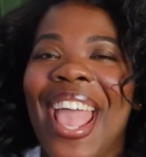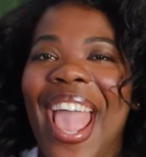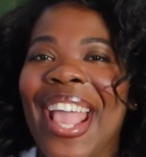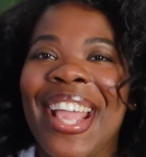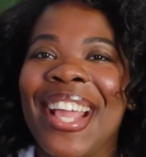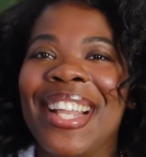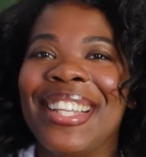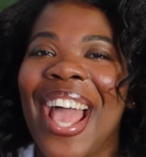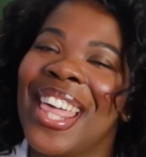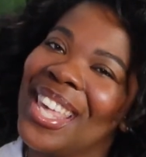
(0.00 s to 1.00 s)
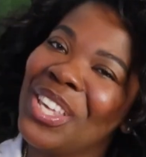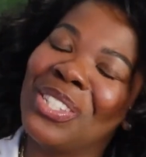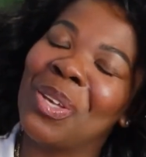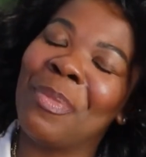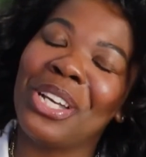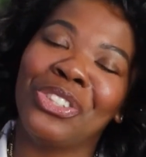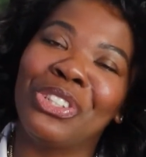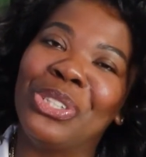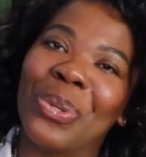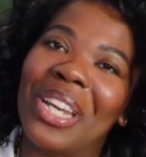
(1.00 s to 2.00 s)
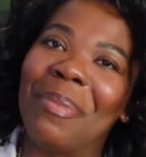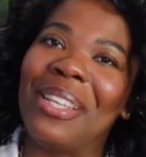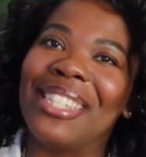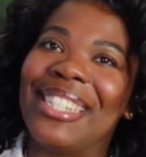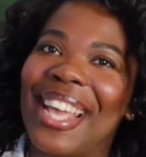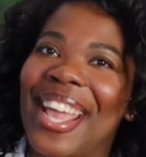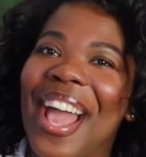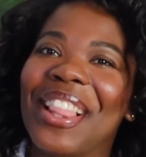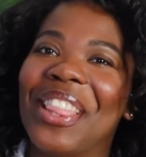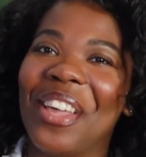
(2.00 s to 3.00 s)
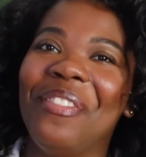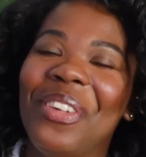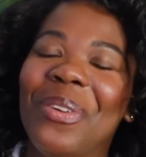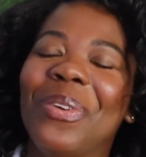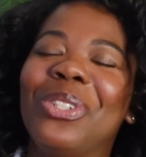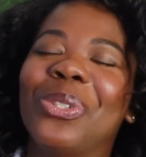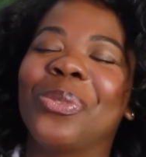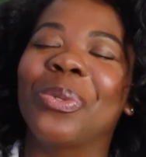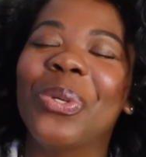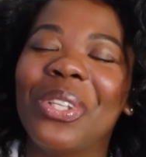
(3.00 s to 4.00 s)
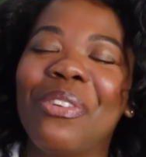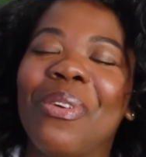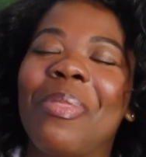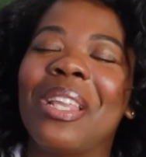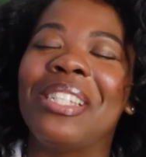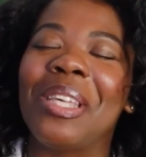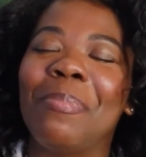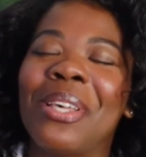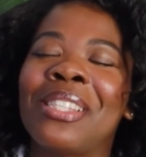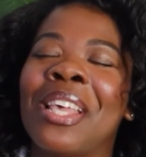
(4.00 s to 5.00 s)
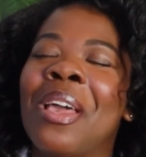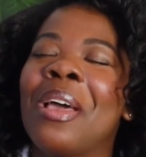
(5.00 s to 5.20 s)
And I thank you so much for joining me today. I love you truly from the deepest